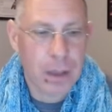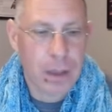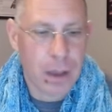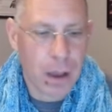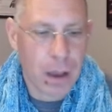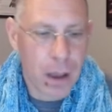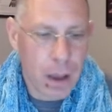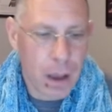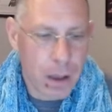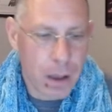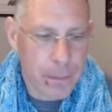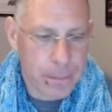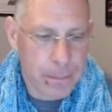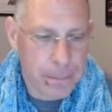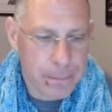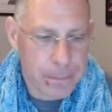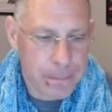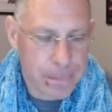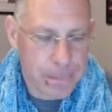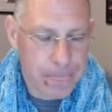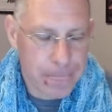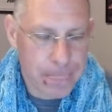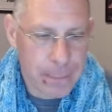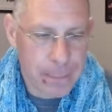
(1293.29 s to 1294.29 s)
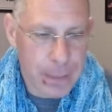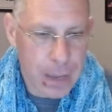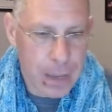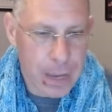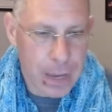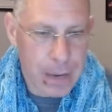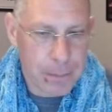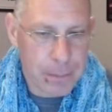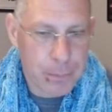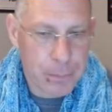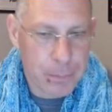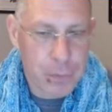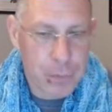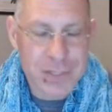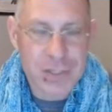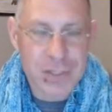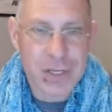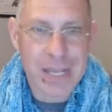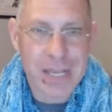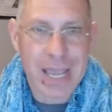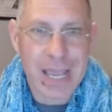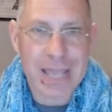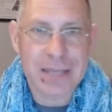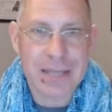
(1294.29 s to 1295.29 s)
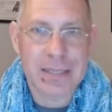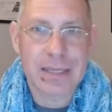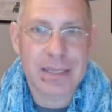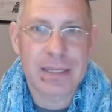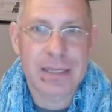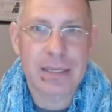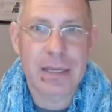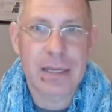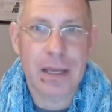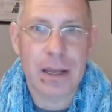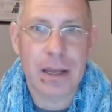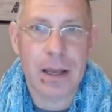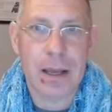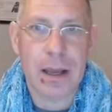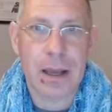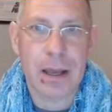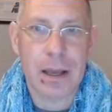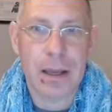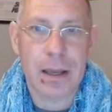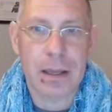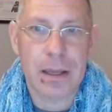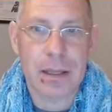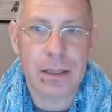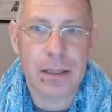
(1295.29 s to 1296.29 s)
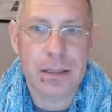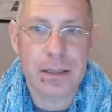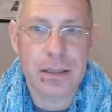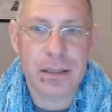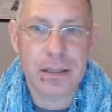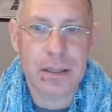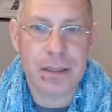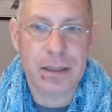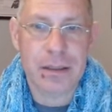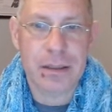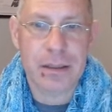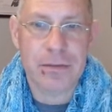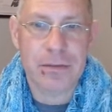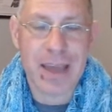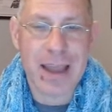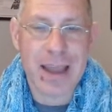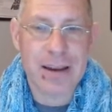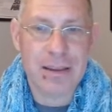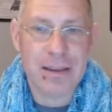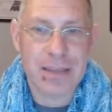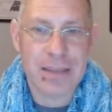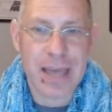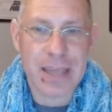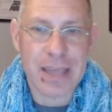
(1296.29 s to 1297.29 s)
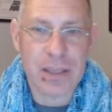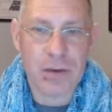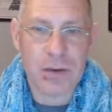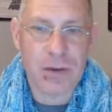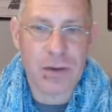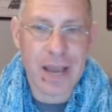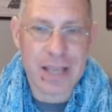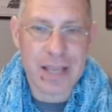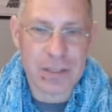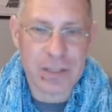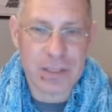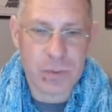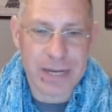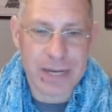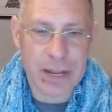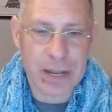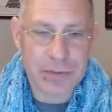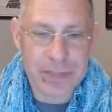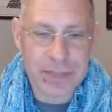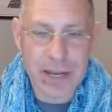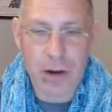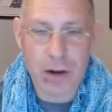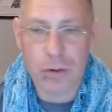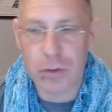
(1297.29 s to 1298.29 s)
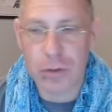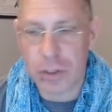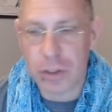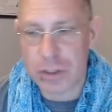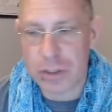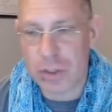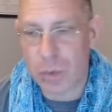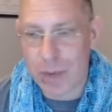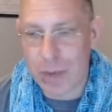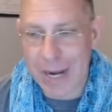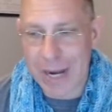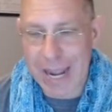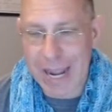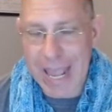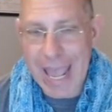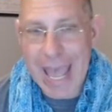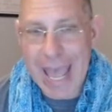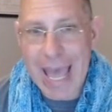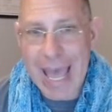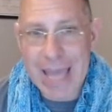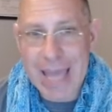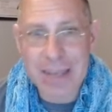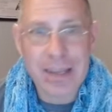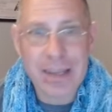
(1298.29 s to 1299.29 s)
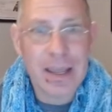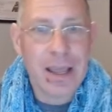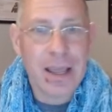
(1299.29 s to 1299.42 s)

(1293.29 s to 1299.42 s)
Um, I appreciate uh, the, the fact that you guys went out there, looked at what I had,